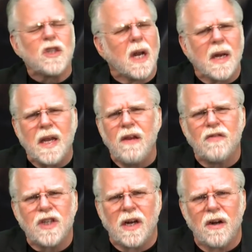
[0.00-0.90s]
It's not
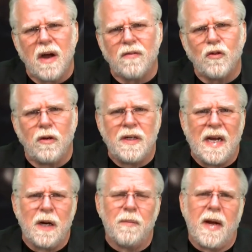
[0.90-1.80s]
like you've sent it off to
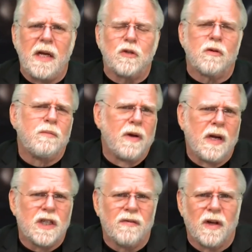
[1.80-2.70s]
a database with
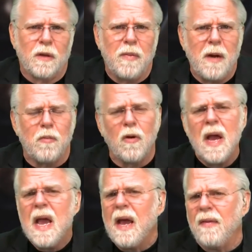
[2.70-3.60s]
millions of other
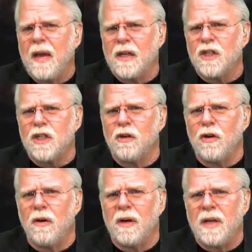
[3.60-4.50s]
people and they can
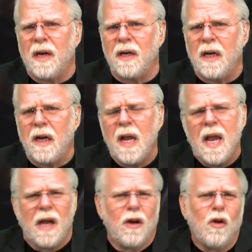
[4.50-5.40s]
steal your
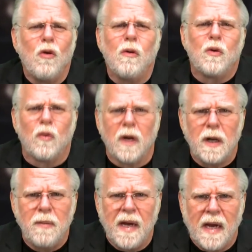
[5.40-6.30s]
identity. And who would
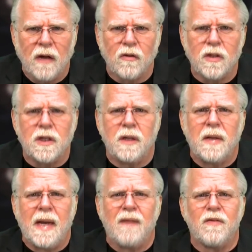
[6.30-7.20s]
really be
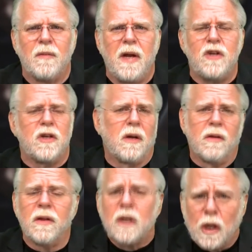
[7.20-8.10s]
interested in that
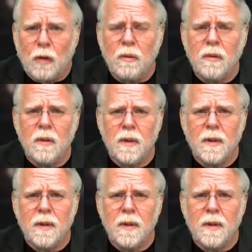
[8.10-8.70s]
information other than you?